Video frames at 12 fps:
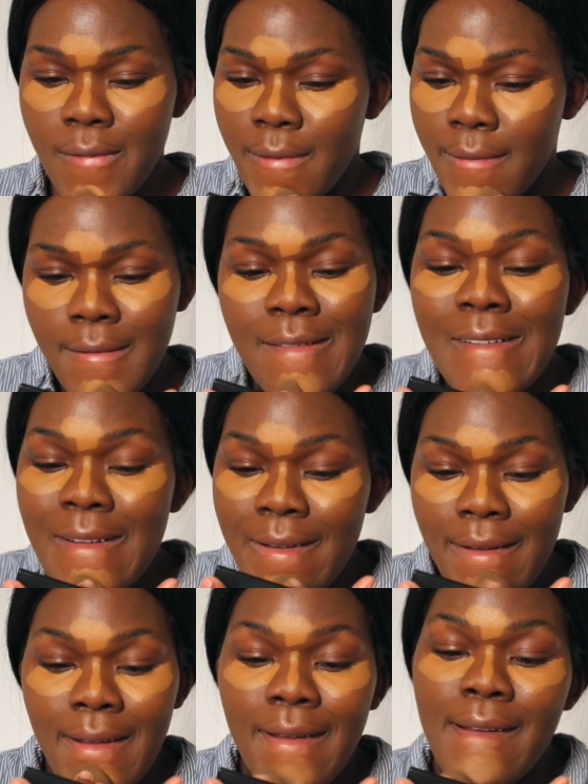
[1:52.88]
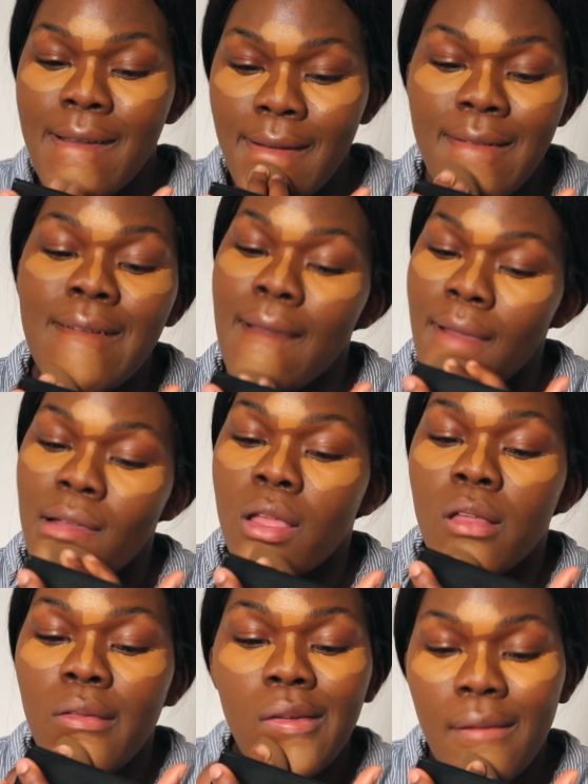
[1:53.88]
make it look good.
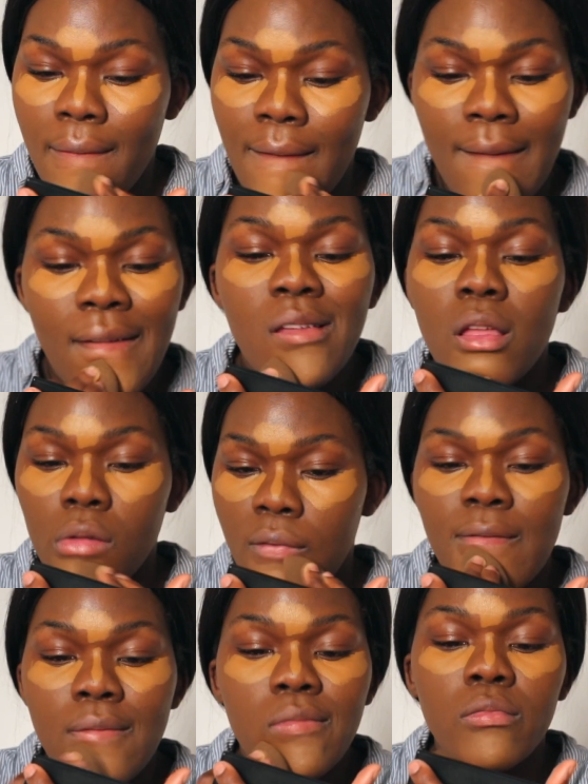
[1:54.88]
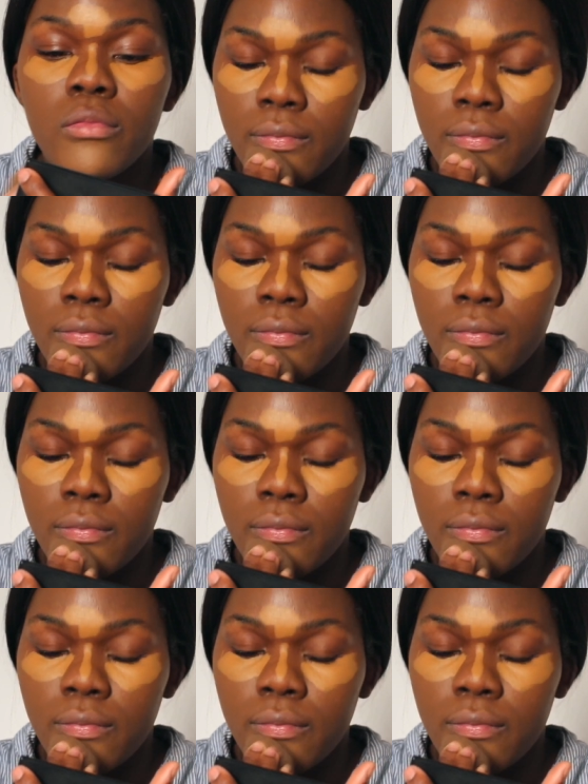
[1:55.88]
So we use your brush